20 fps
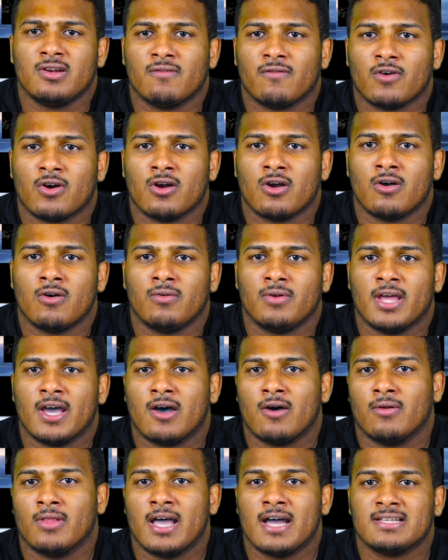to Navarro,
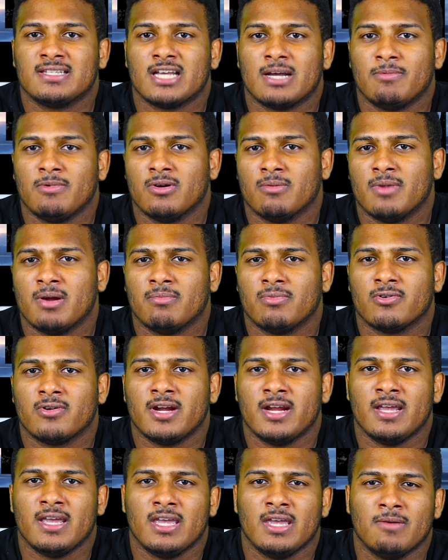now, last time we
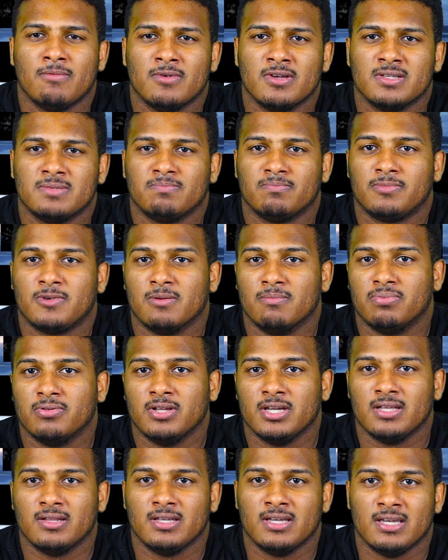remember it, it was
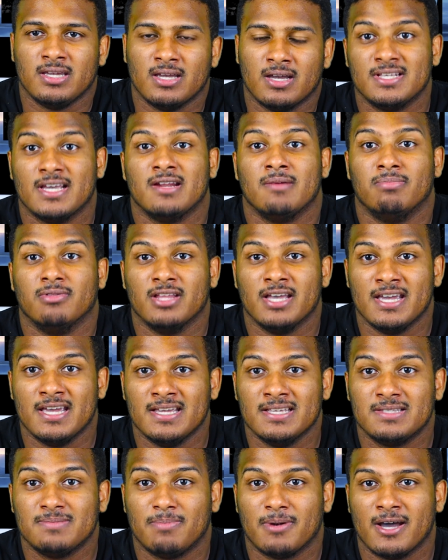completely set
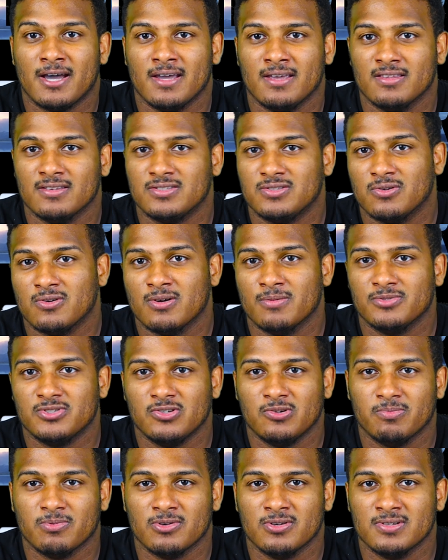ablaze by the
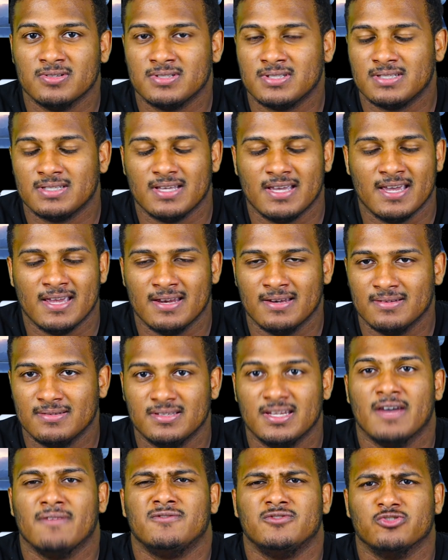Stormtroopers
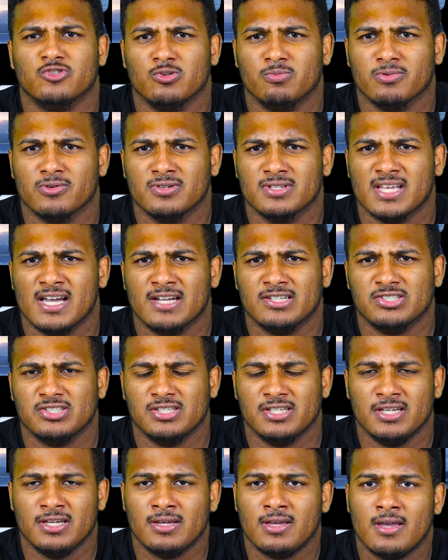and Death Troopers,
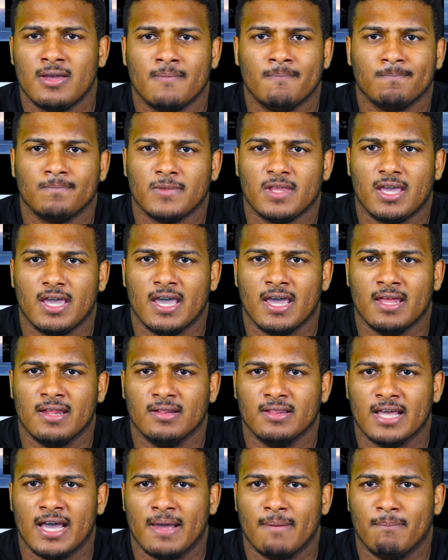actually,
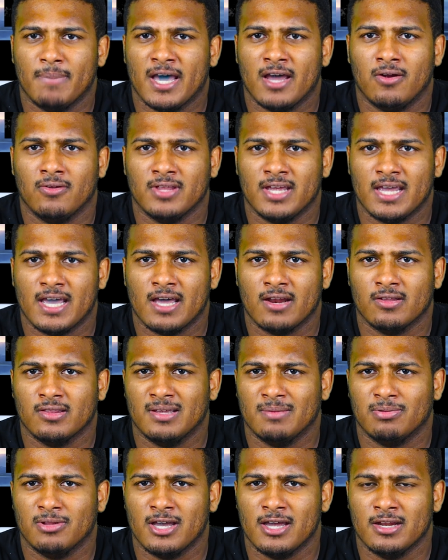and that battle they had on
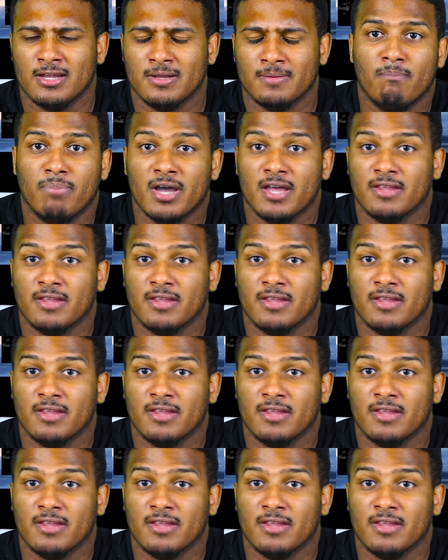that planet.